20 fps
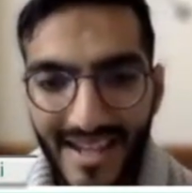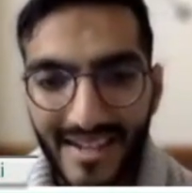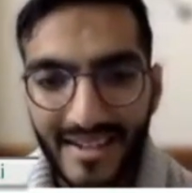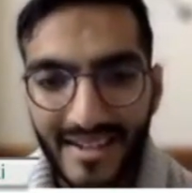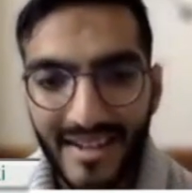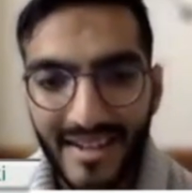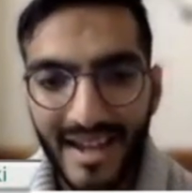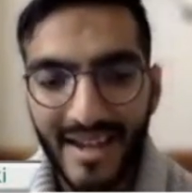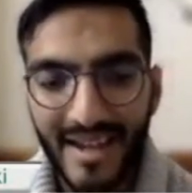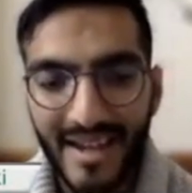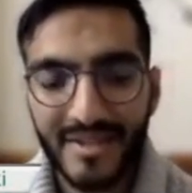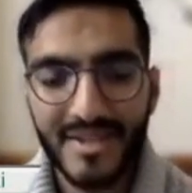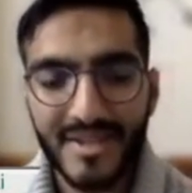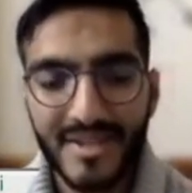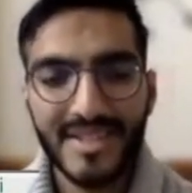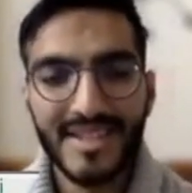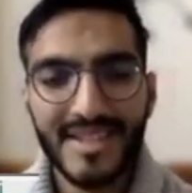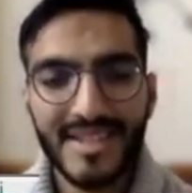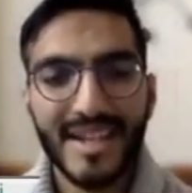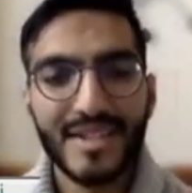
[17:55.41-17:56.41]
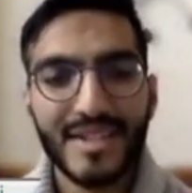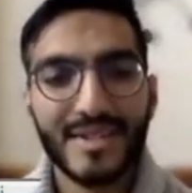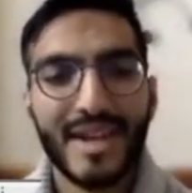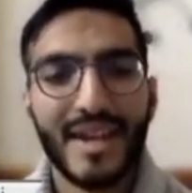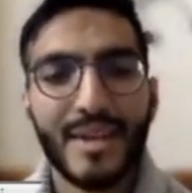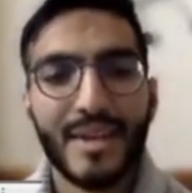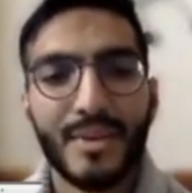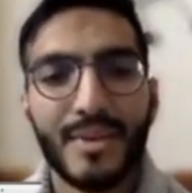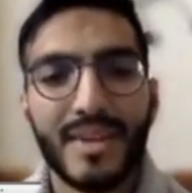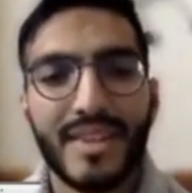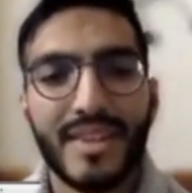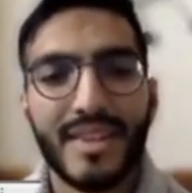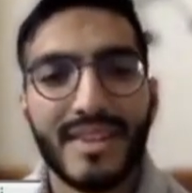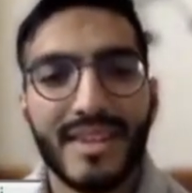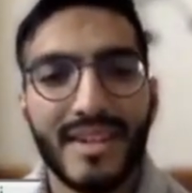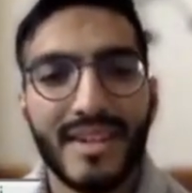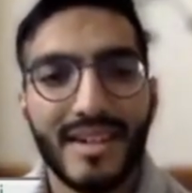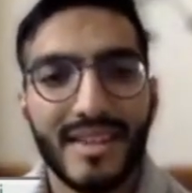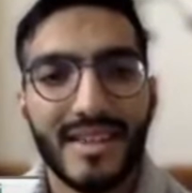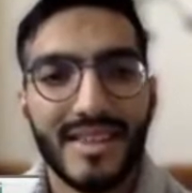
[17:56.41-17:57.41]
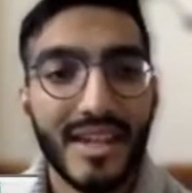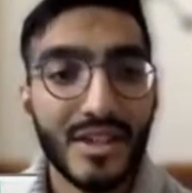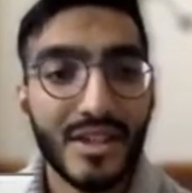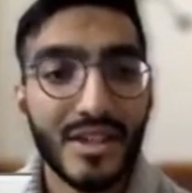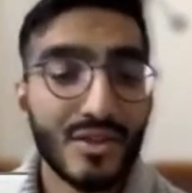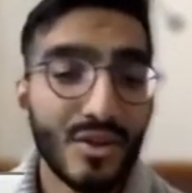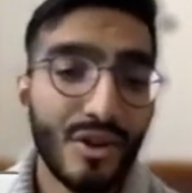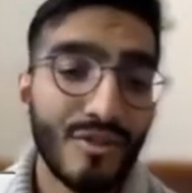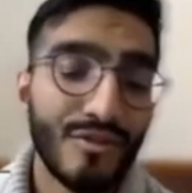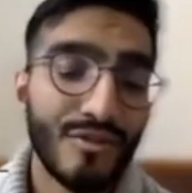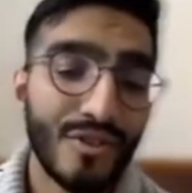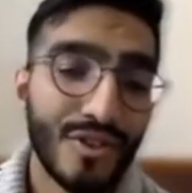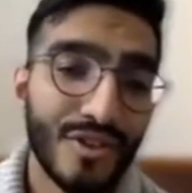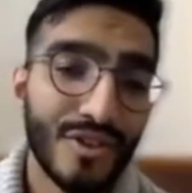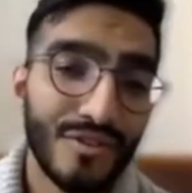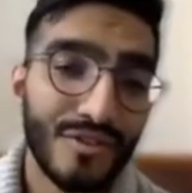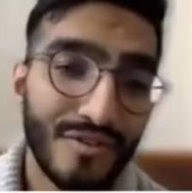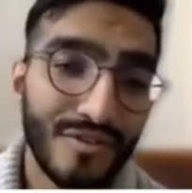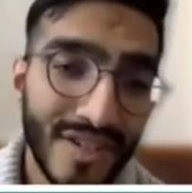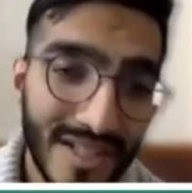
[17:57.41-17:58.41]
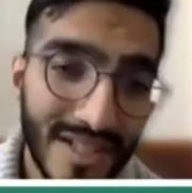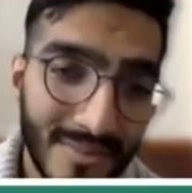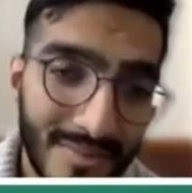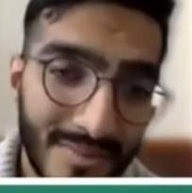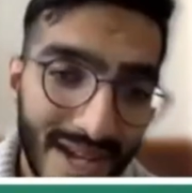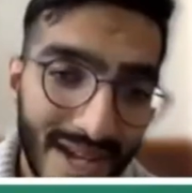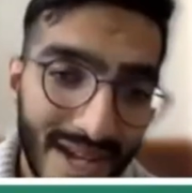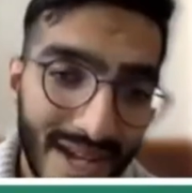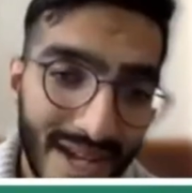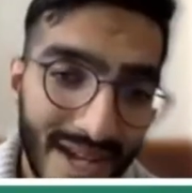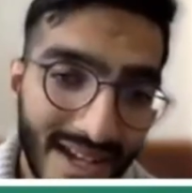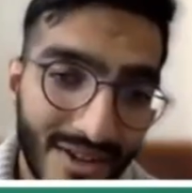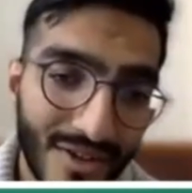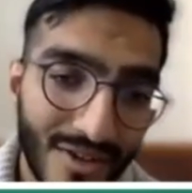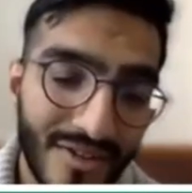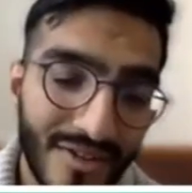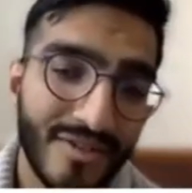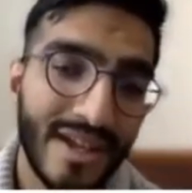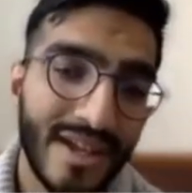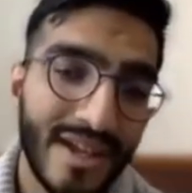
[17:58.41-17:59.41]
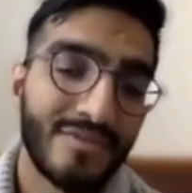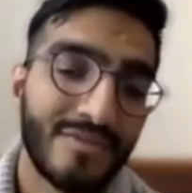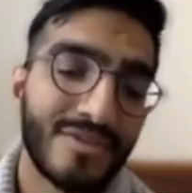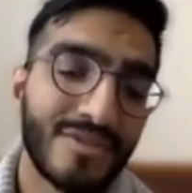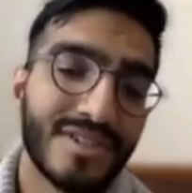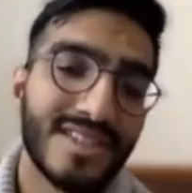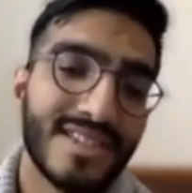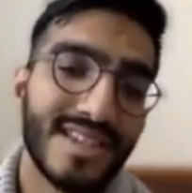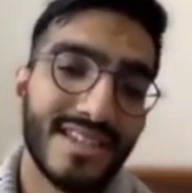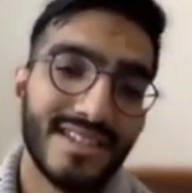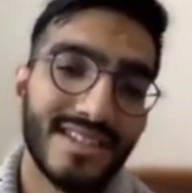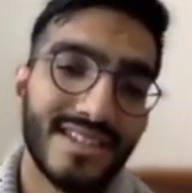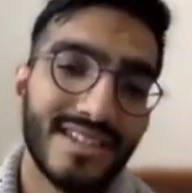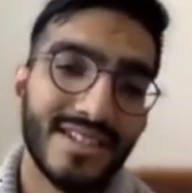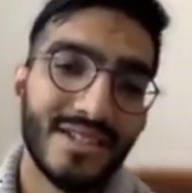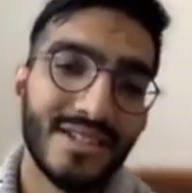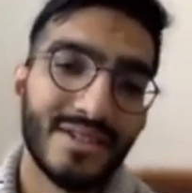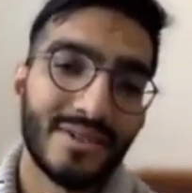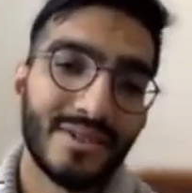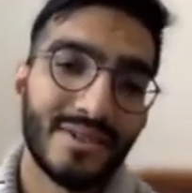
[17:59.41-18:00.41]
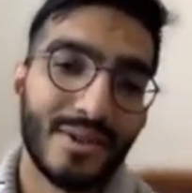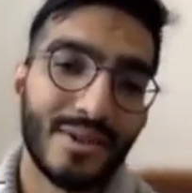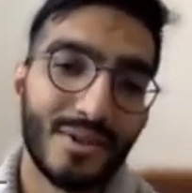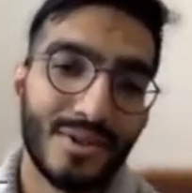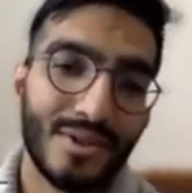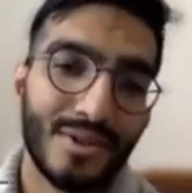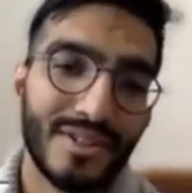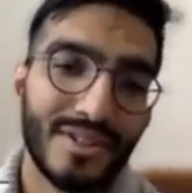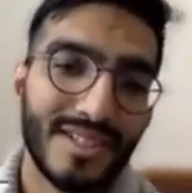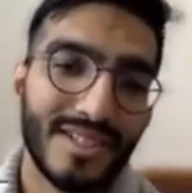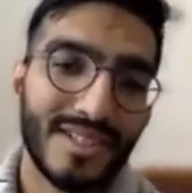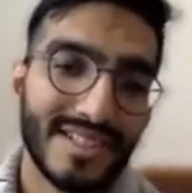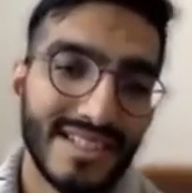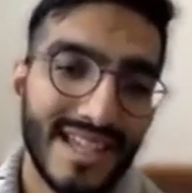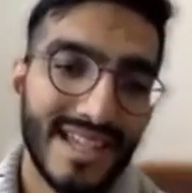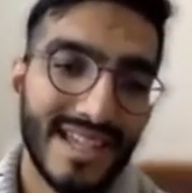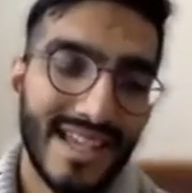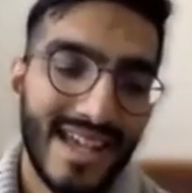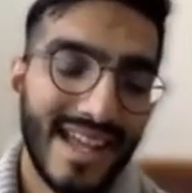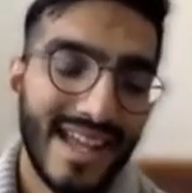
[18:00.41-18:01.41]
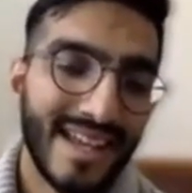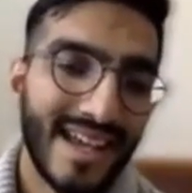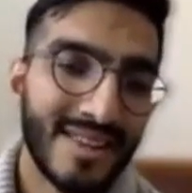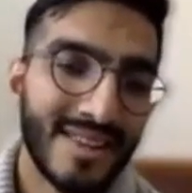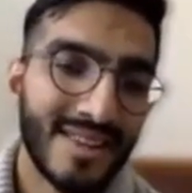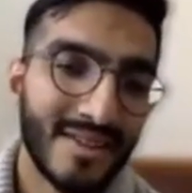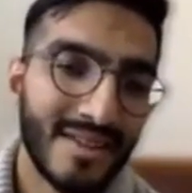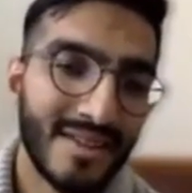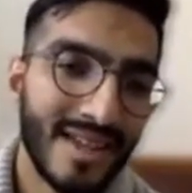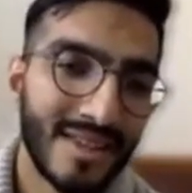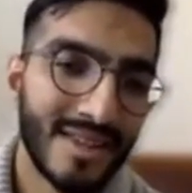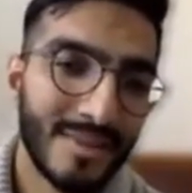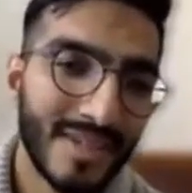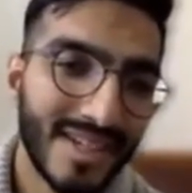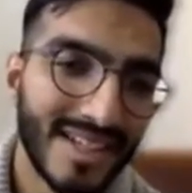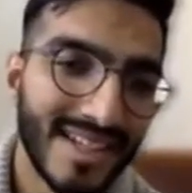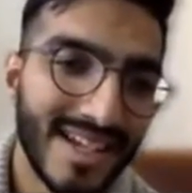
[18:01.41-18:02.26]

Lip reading: And I'd just like to end with thanking you all for your feedback and for sending your recordings. And at the